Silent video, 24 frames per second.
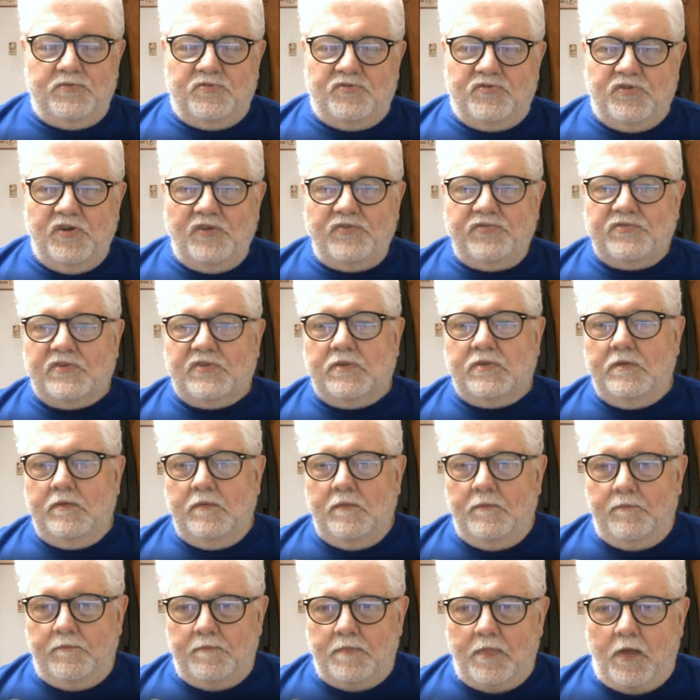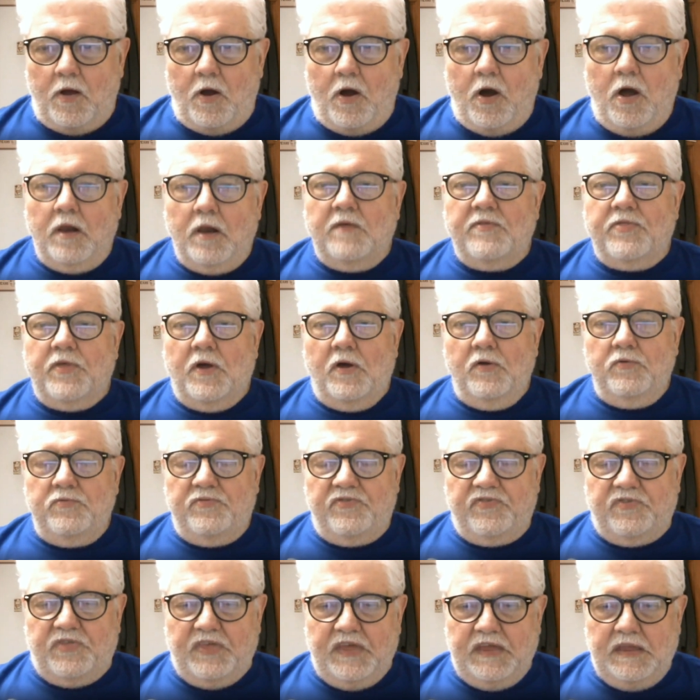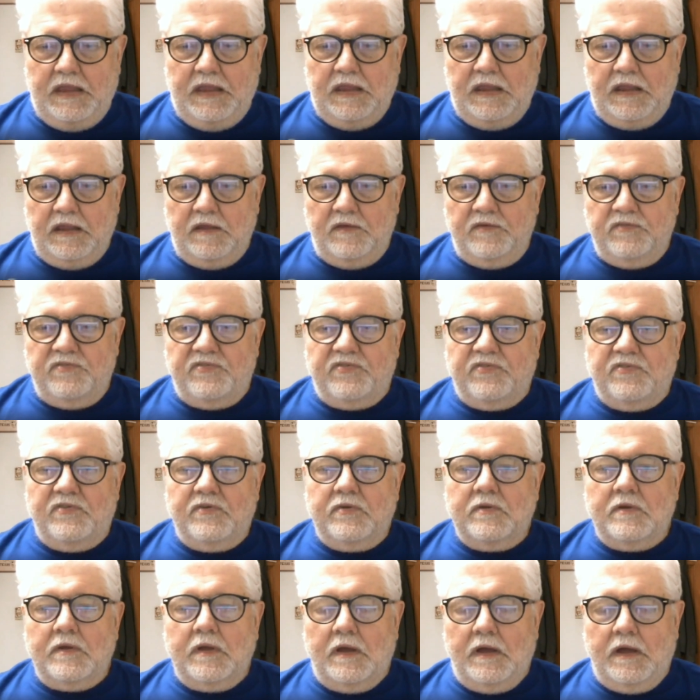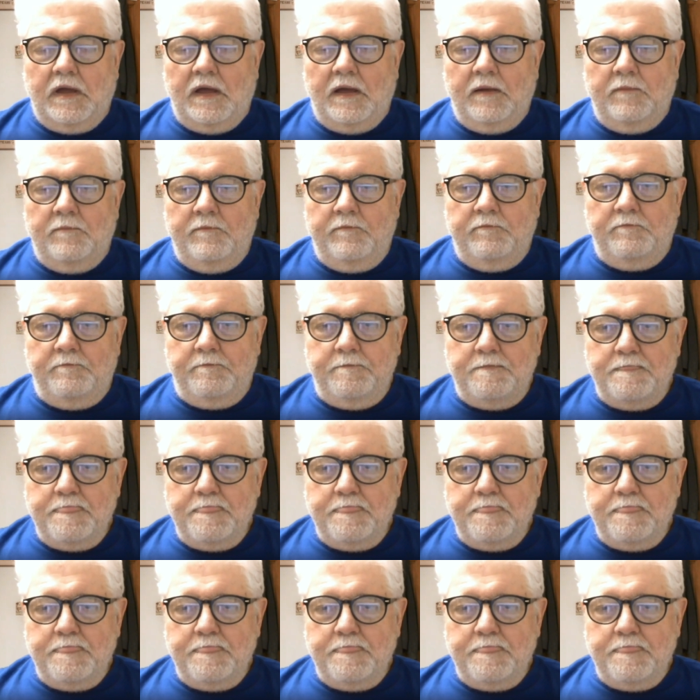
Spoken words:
just all of those things. And